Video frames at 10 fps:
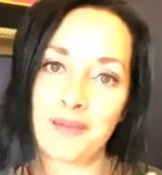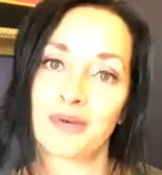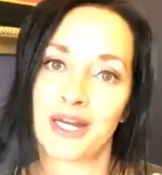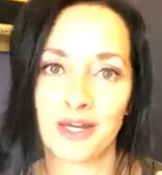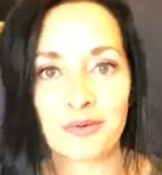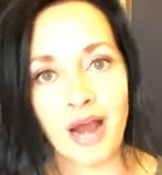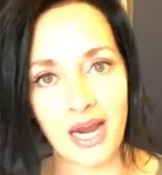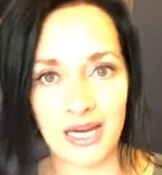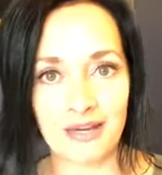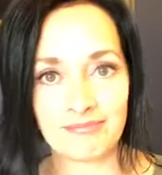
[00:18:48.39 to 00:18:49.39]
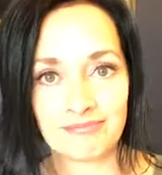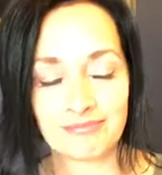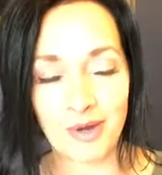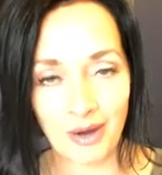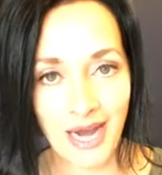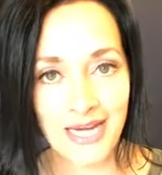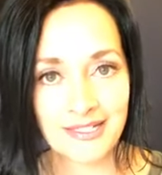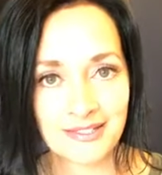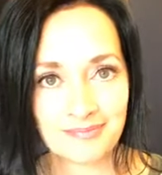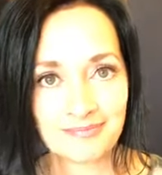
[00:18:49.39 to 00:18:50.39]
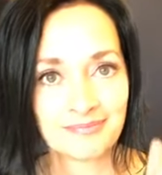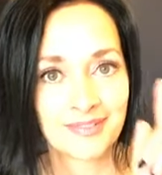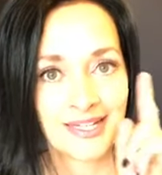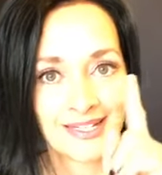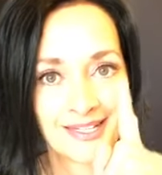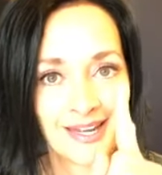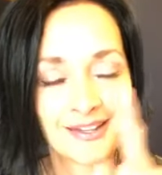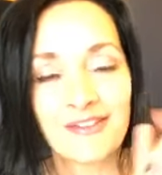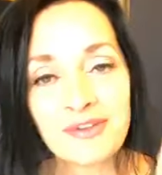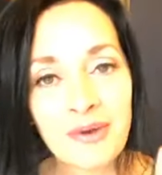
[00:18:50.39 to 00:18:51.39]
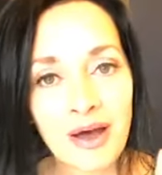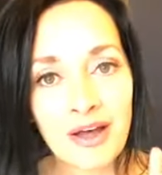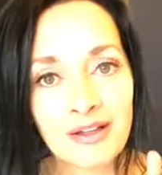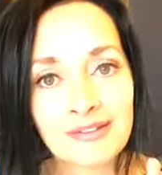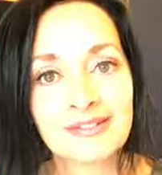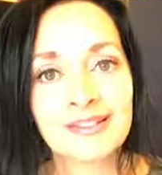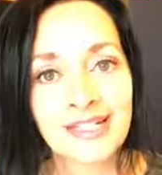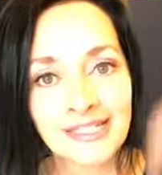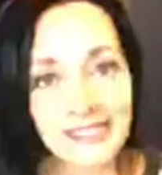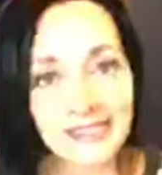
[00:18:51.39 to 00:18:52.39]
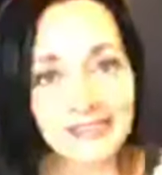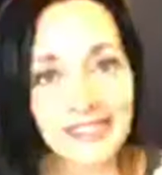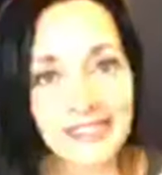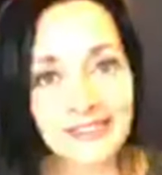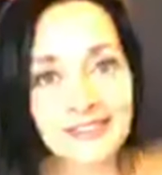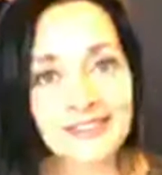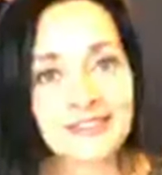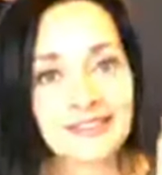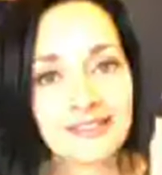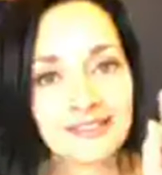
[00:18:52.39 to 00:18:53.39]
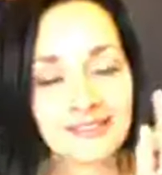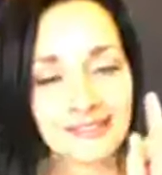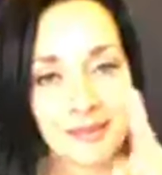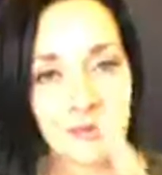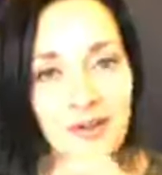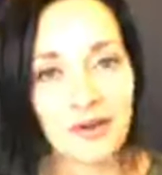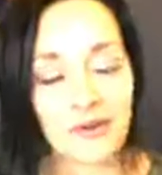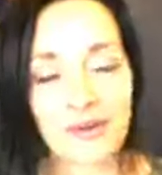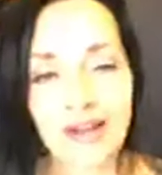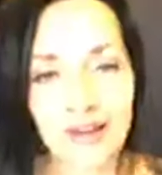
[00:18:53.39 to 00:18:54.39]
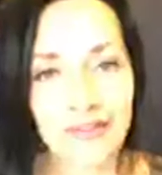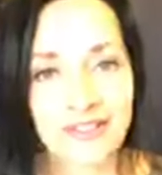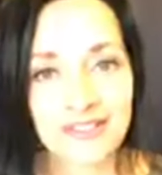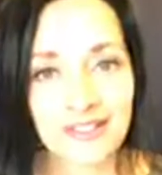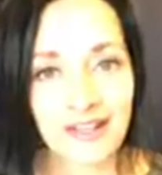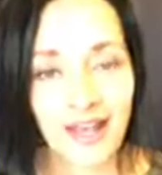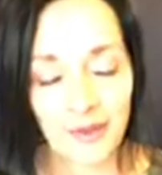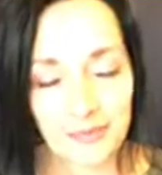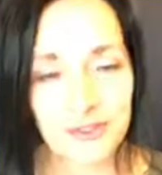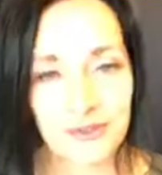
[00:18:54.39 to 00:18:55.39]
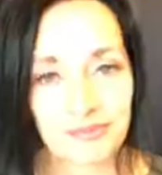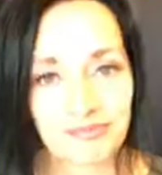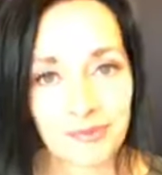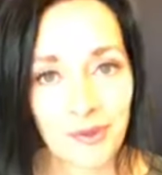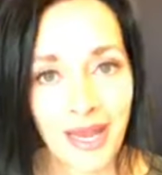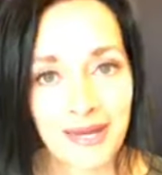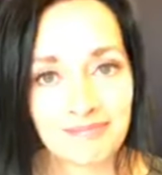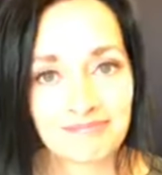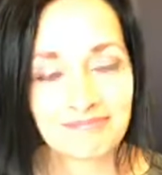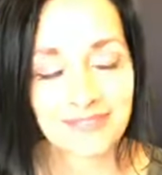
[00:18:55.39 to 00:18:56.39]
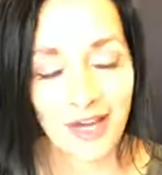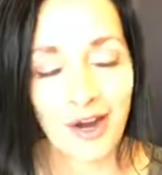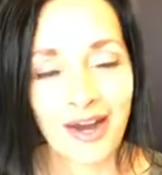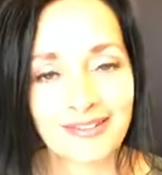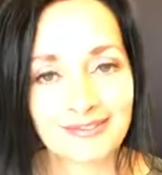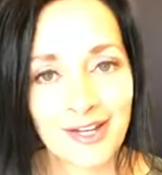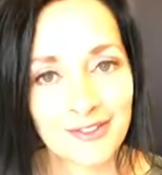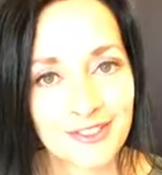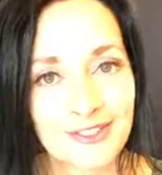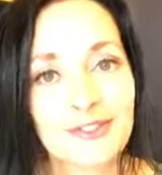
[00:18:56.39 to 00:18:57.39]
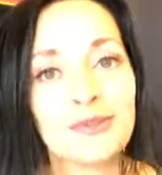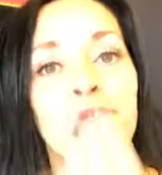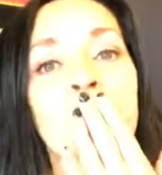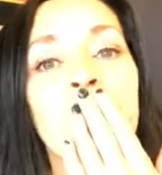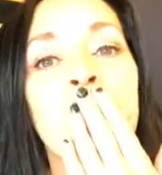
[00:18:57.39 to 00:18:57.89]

I'm ready to rock it. All right? I love you all. Click the links. Let me know how this helps you. Okay? All right. I'll see you soon.